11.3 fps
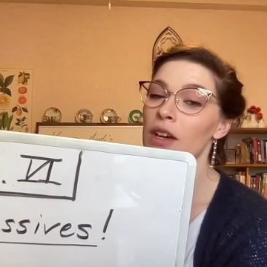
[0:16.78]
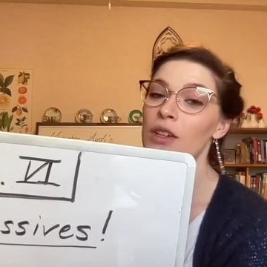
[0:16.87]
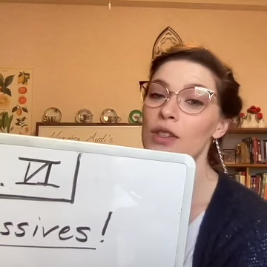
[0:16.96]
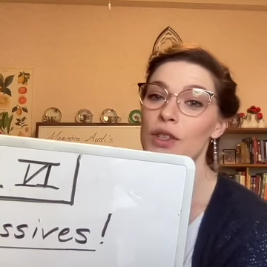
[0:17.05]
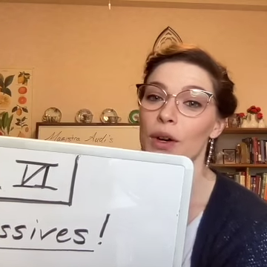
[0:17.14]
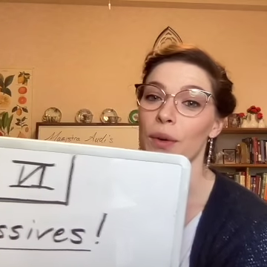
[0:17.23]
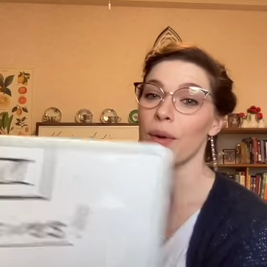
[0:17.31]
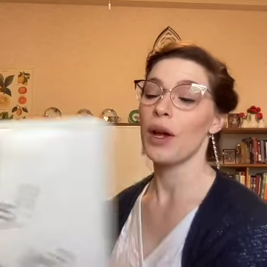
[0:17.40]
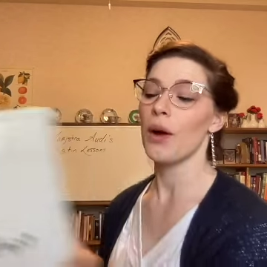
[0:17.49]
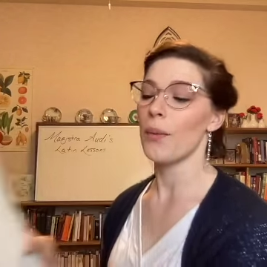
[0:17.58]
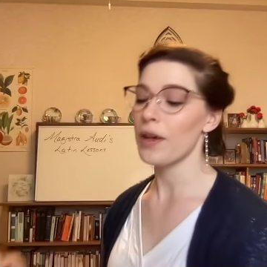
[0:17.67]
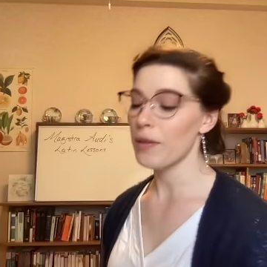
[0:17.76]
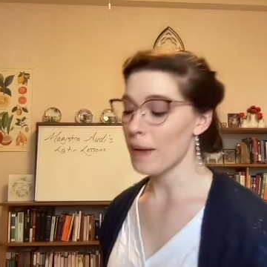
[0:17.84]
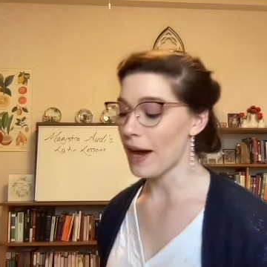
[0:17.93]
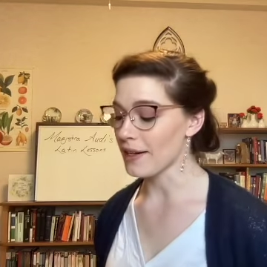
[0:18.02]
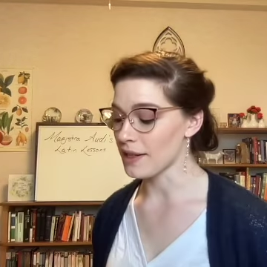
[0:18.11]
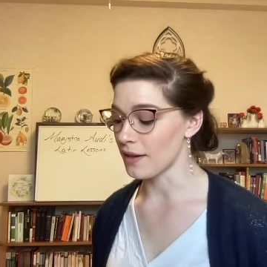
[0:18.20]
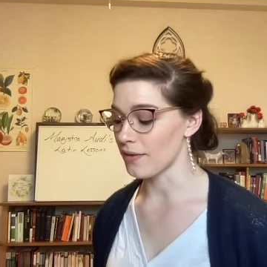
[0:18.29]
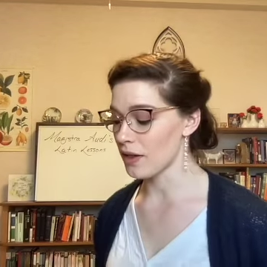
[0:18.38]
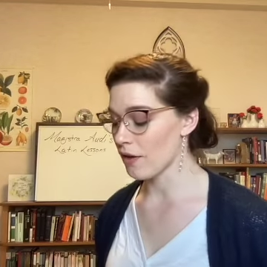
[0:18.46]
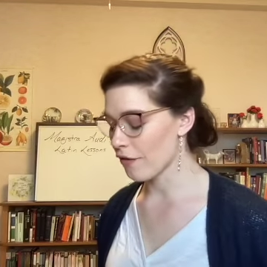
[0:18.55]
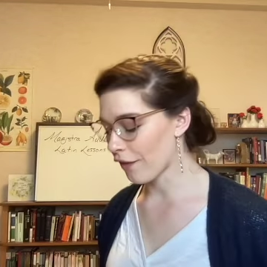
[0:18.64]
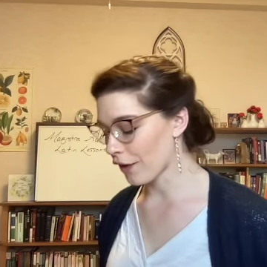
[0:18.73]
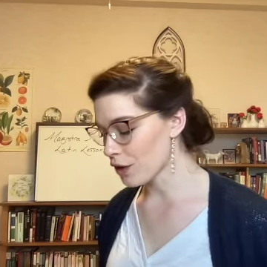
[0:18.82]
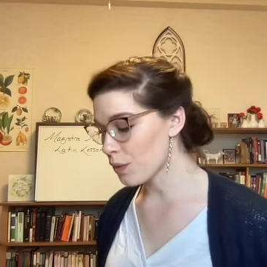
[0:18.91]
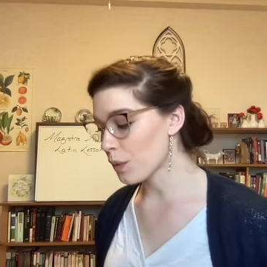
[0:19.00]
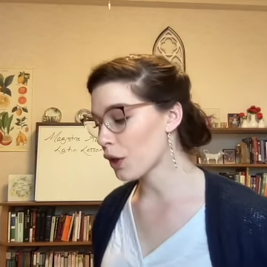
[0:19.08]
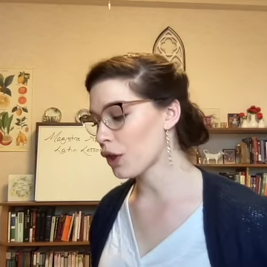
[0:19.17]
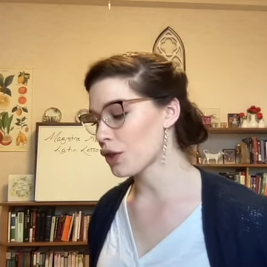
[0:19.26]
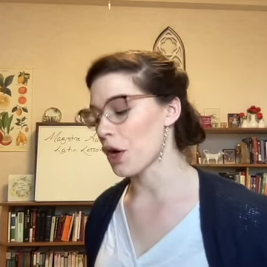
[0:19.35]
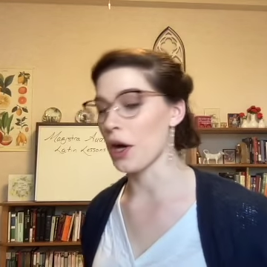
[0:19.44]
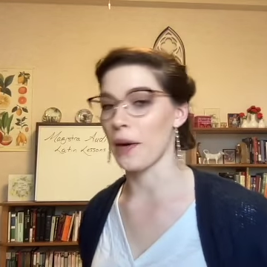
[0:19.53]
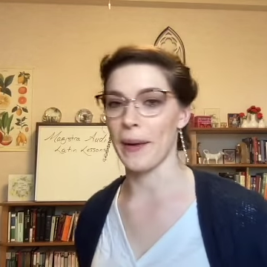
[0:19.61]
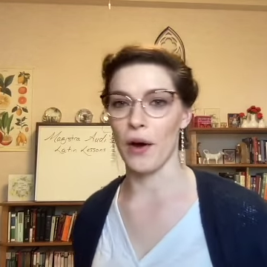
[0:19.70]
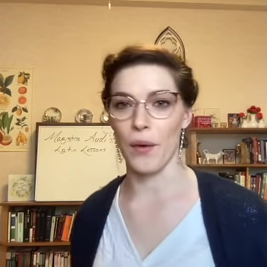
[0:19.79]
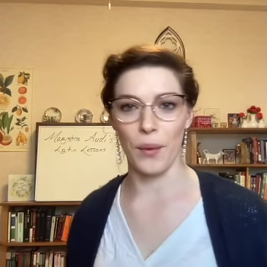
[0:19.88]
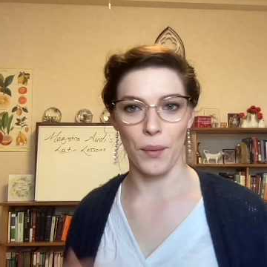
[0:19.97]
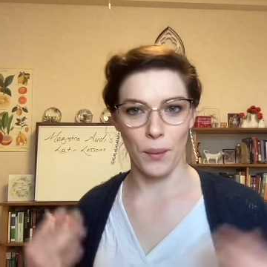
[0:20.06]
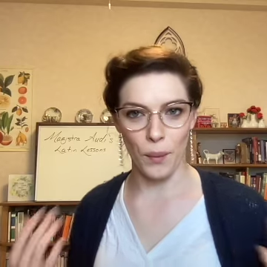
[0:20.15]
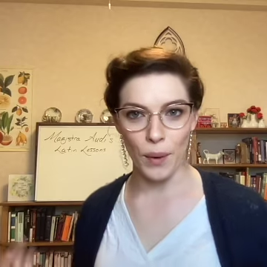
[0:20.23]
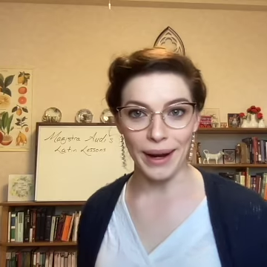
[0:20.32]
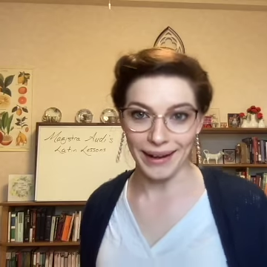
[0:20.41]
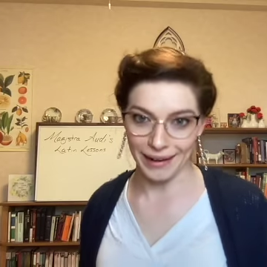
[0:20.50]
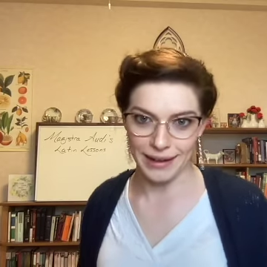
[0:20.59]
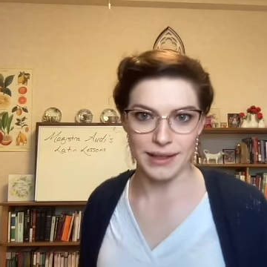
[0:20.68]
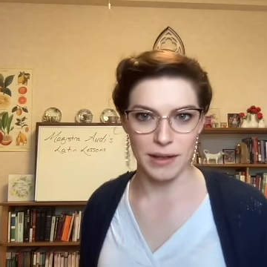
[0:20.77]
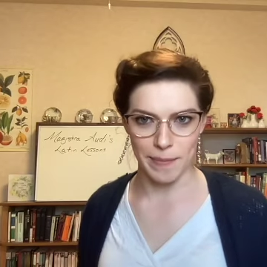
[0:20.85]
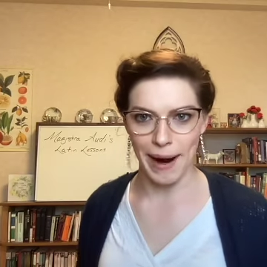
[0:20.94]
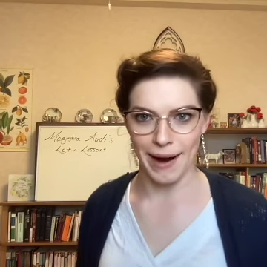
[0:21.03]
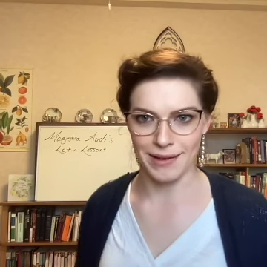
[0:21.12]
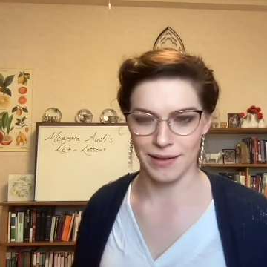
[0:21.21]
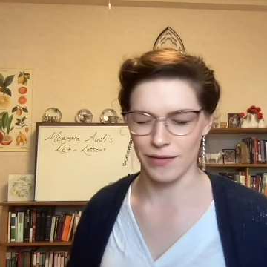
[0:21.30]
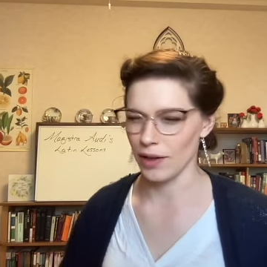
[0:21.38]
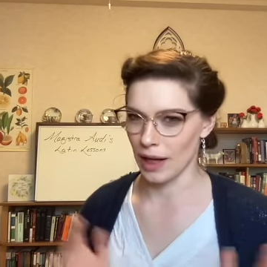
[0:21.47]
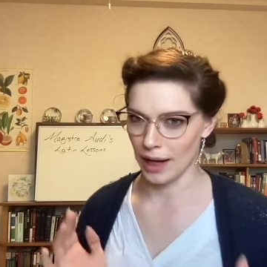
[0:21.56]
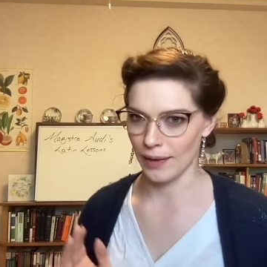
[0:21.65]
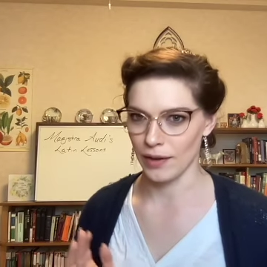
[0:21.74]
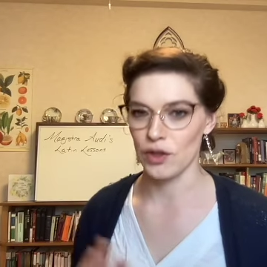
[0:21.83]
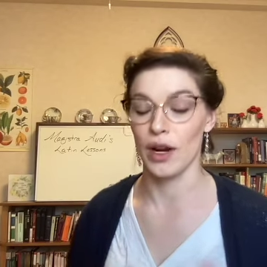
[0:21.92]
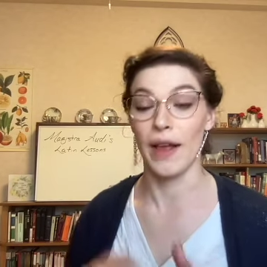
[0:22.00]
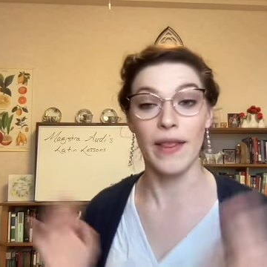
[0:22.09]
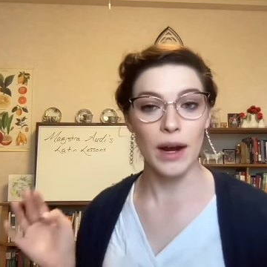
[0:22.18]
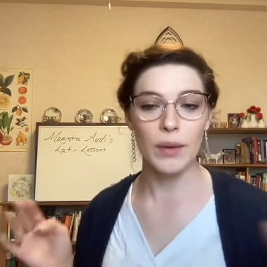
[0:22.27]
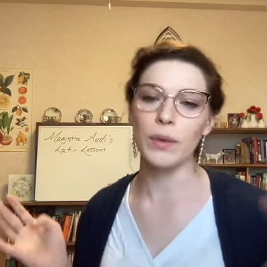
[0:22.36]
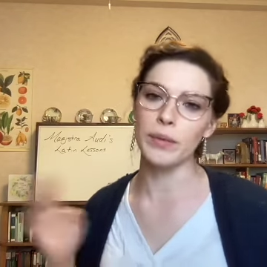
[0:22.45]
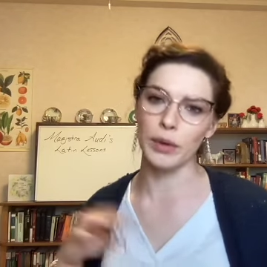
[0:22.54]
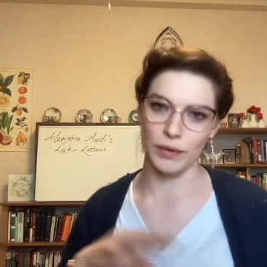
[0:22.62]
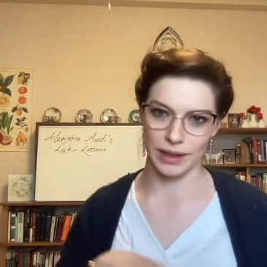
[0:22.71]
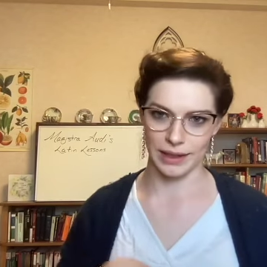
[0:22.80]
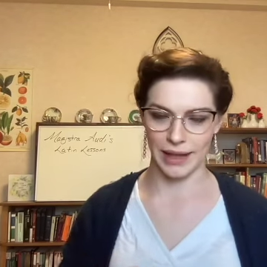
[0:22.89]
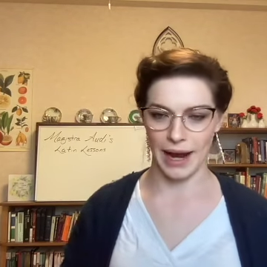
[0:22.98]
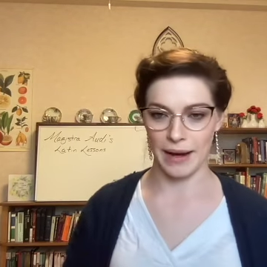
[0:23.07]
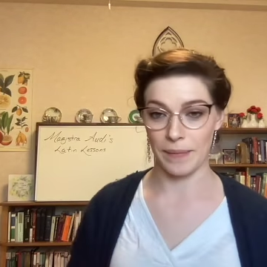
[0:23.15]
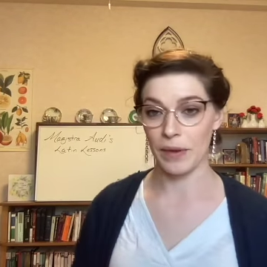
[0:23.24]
So, with passives, first we're going to talk about what is a passive in English, and then we'll move into Latin.